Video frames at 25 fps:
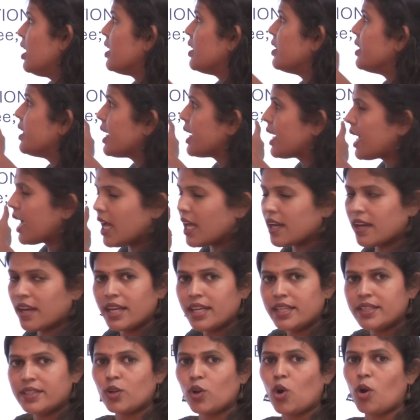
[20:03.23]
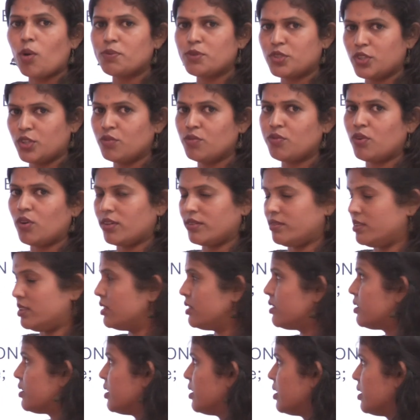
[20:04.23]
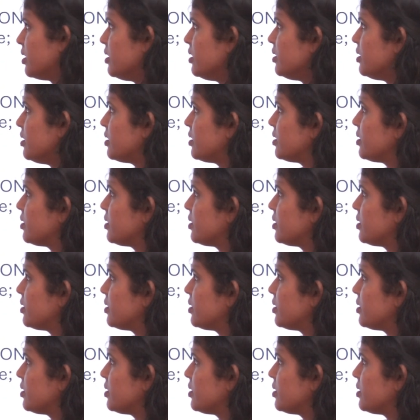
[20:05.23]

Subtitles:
The correct option for this is,